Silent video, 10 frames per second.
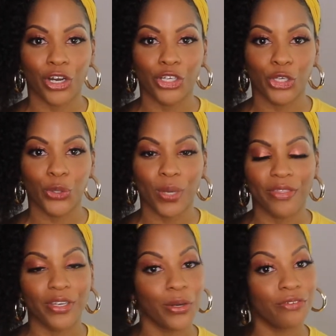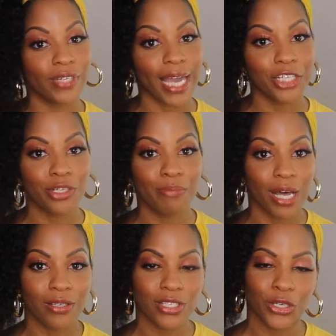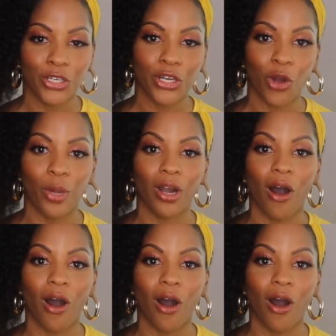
you hit the notification bell so you know when